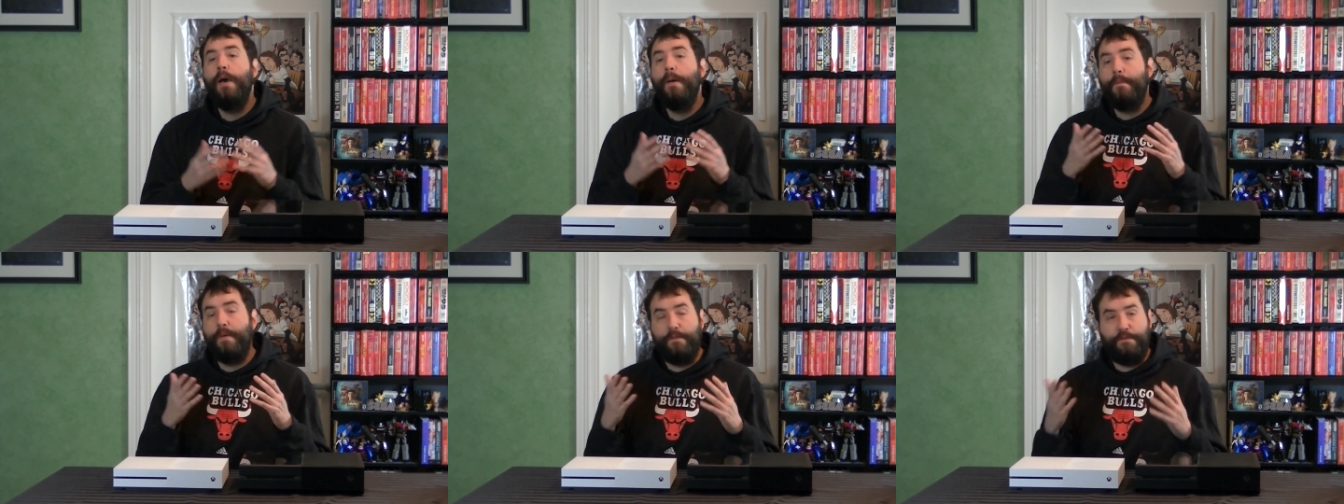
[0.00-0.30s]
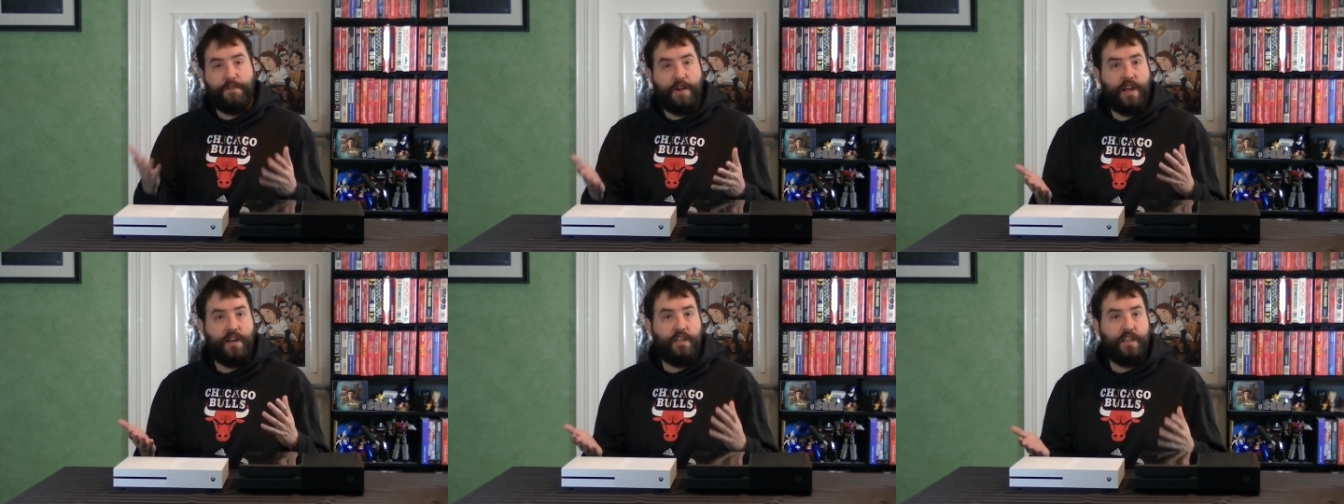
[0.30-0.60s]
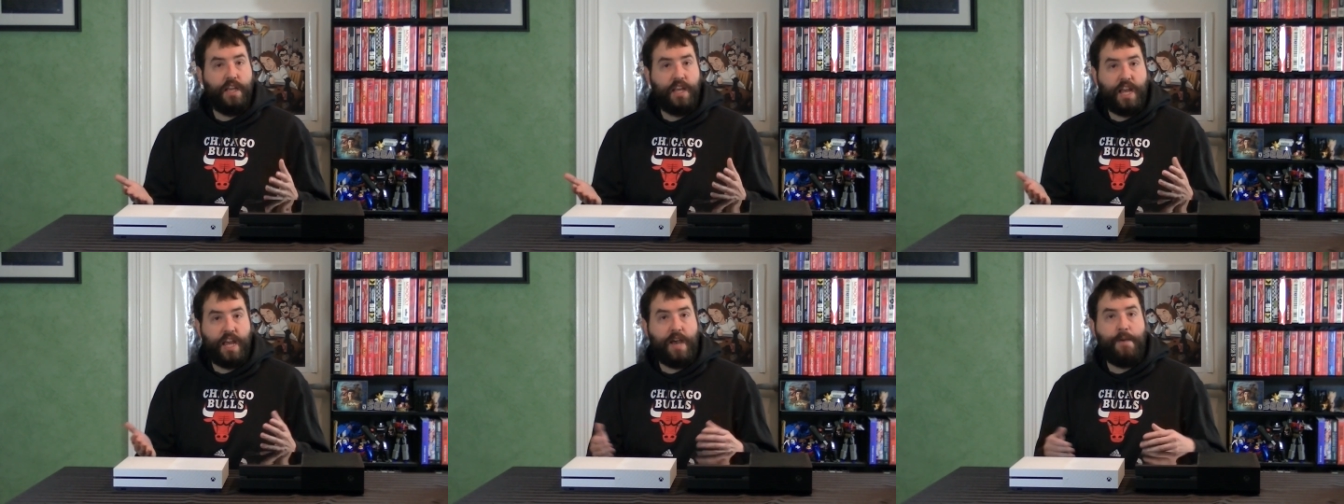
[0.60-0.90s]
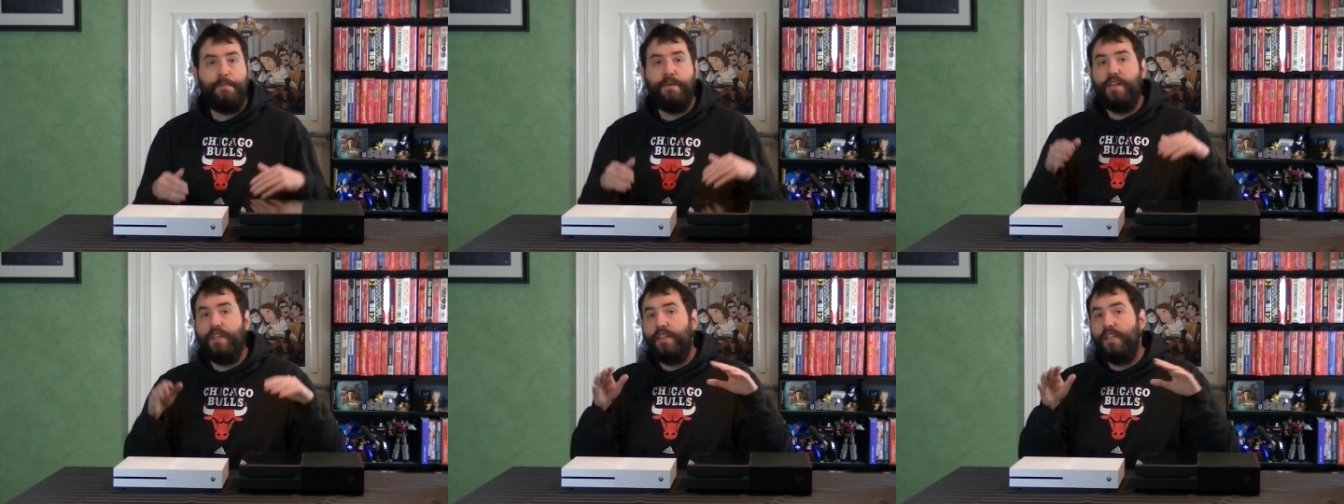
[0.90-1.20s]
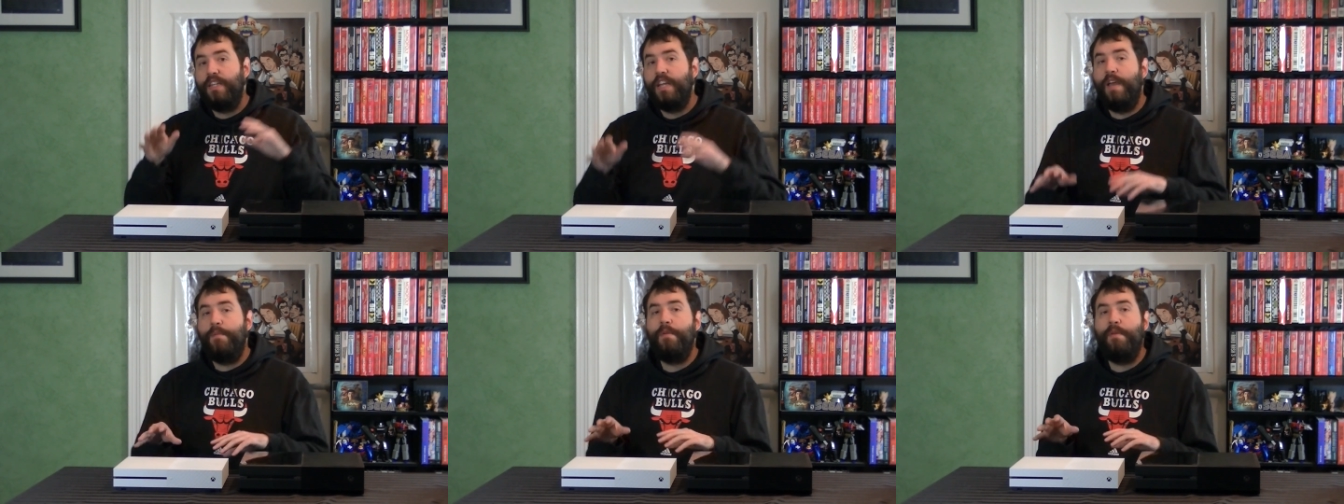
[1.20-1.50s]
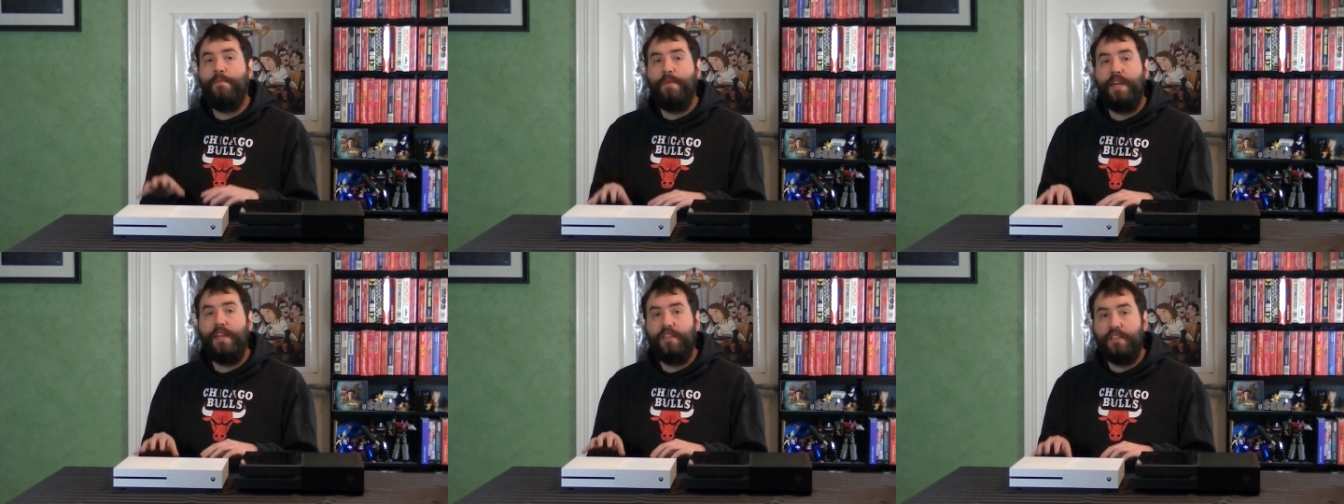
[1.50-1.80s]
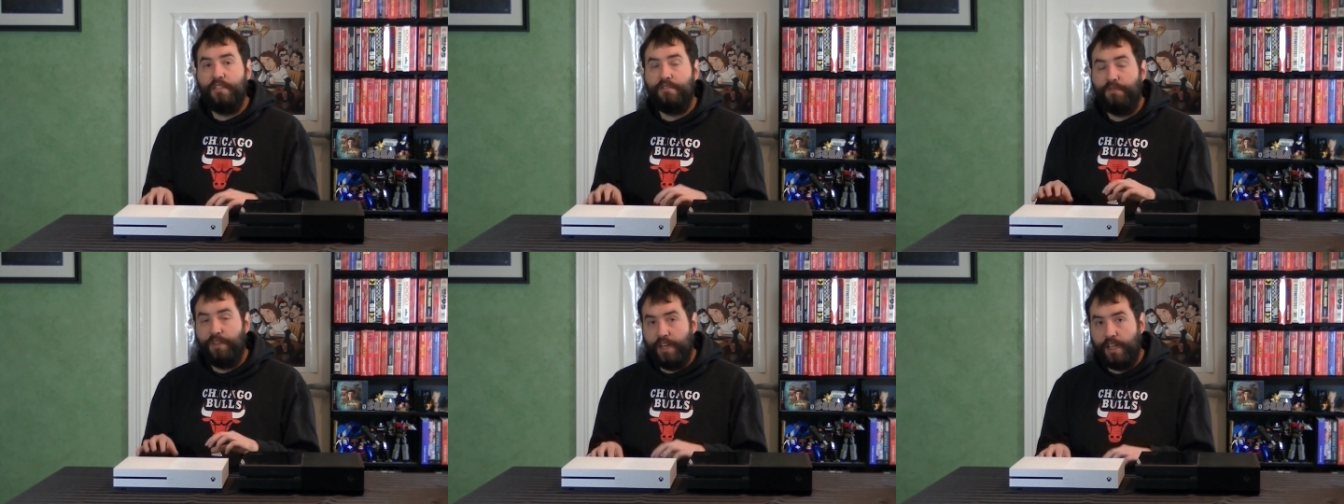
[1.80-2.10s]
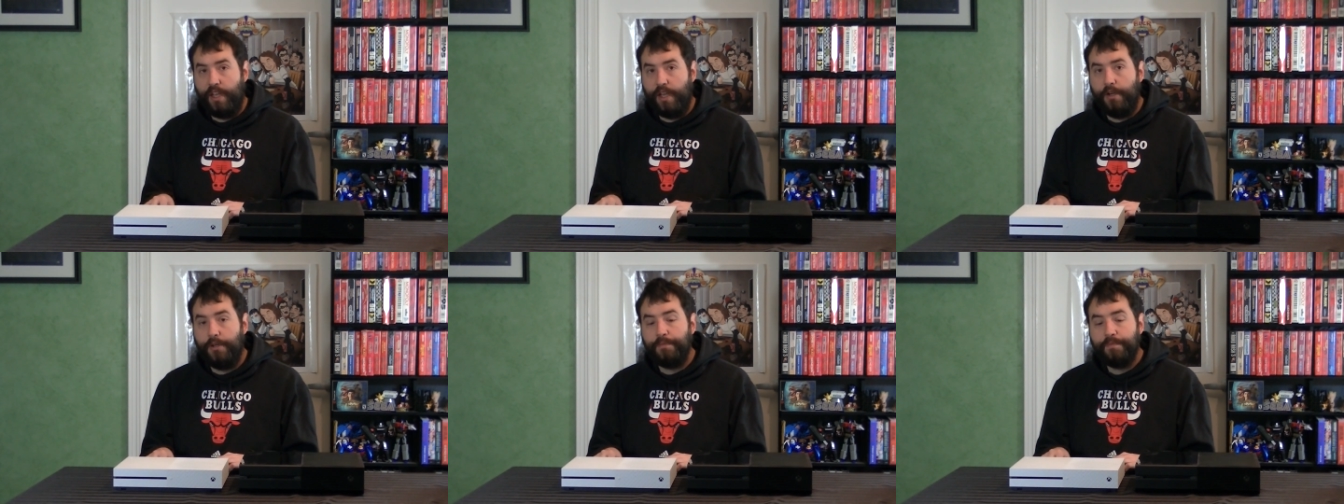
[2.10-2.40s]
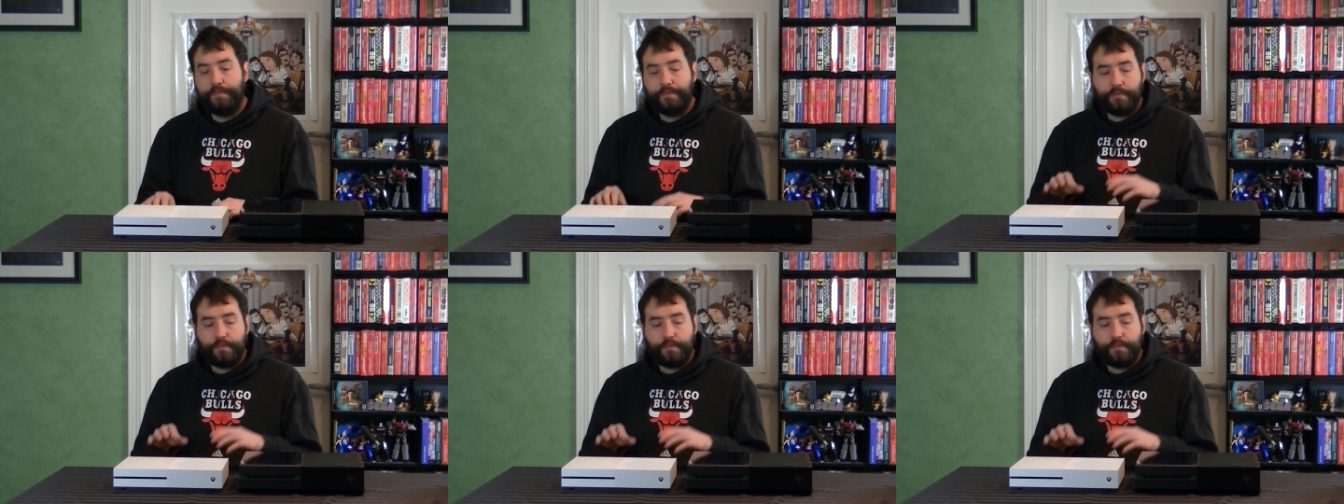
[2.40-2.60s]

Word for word: but finally it happened. At the time I make this video,